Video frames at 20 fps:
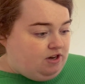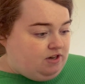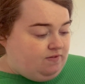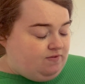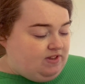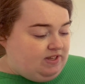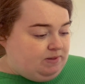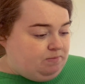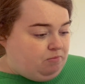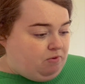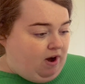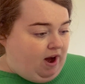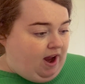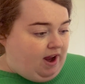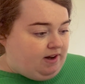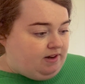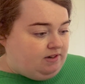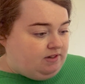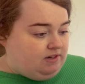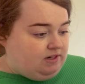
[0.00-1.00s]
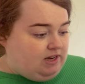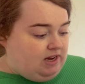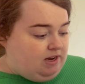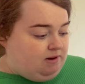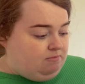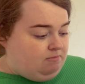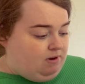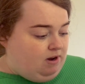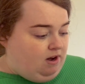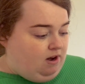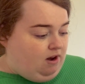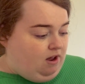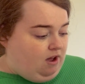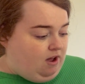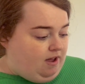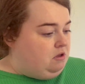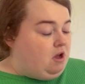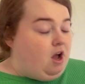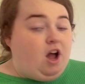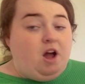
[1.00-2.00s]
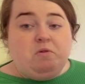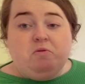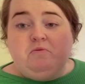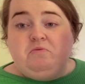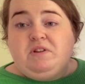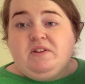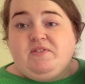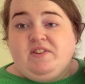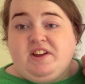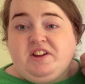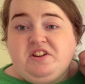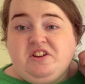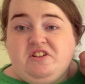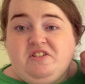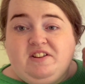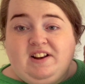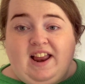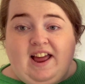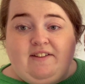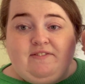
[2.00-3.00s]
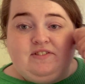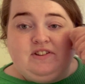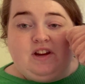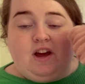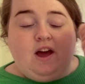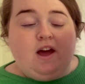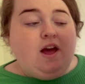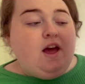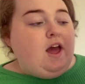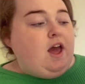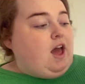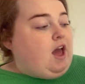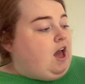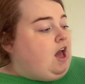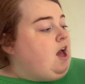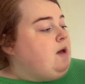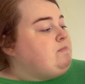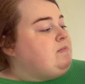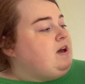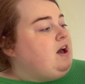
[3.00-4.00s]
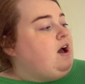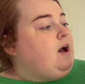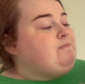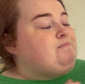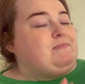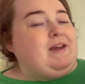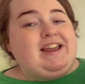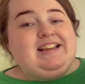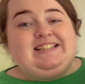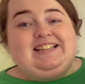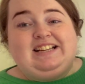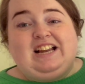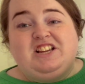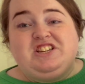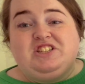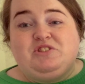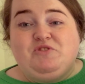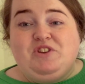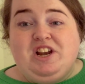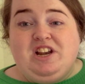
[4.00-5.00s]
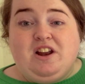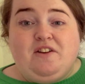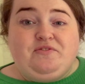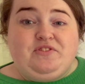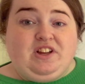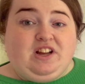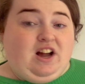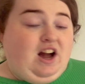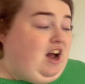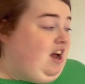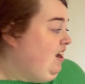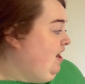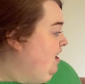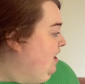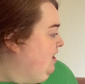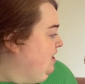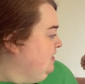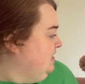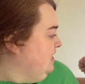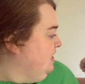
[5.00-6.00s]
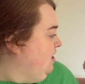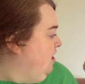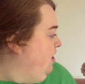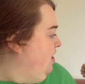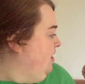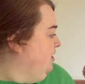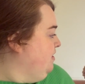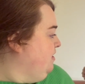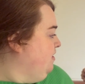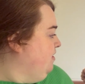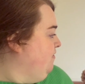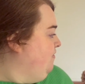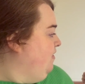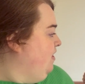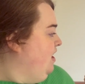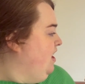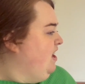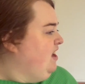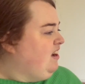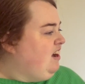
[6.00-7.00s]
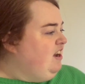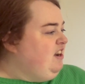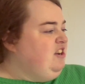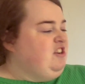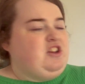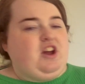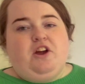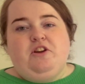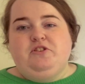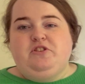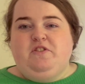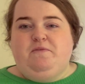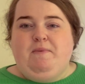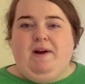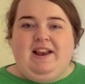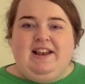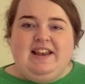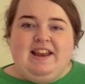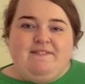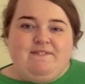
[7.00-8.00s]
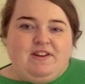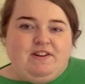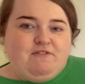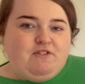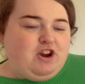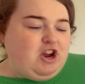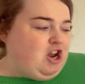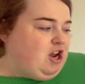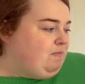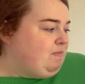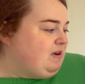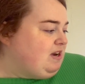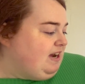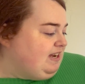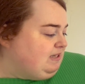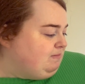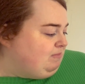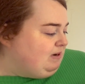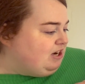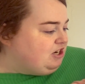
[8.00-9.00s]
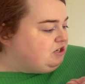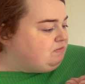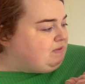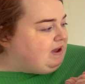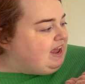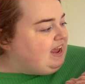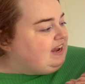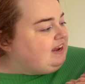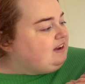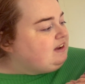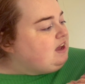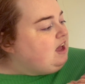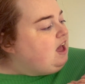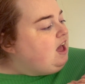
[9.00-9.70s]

of this brand in my life. I will give it a Google after. But basically, I just really love the colour because it kind of goes with my living room, a nice blush pink.